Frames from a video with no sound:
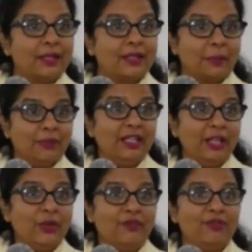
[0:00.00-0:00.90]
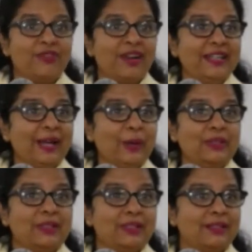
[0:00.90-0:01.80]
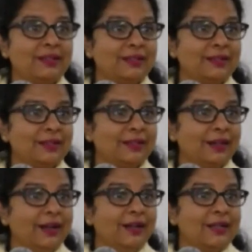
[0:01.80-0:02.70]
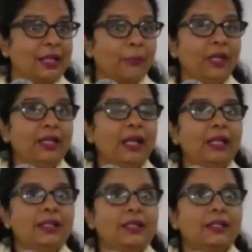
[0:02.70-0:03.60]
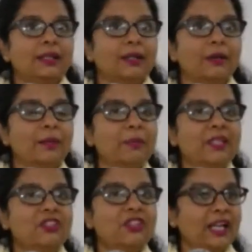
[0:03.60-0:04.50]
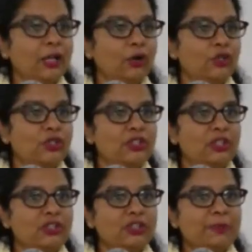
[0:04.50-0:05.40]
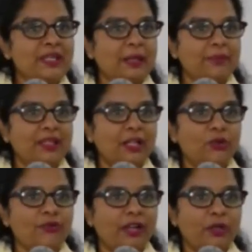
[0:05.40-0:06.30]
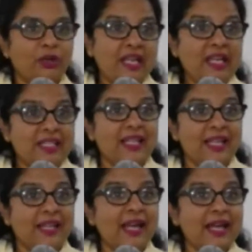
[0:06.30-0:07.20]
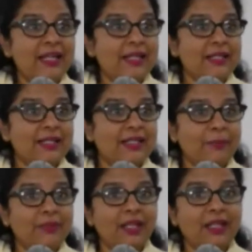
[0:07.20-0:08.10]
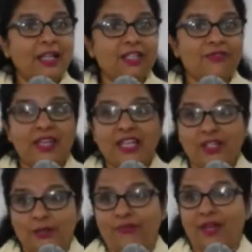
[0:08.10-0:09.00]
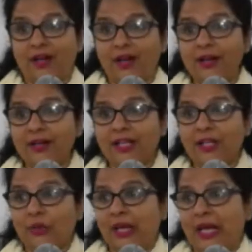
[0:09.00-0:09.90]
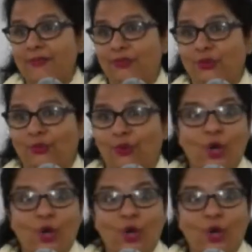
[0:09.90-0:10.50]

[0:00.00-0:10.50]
Something that you have to find out. Something that is uh, a mystery can also not just be something that you find out easily, right? It's something that is very difficult and you'll have to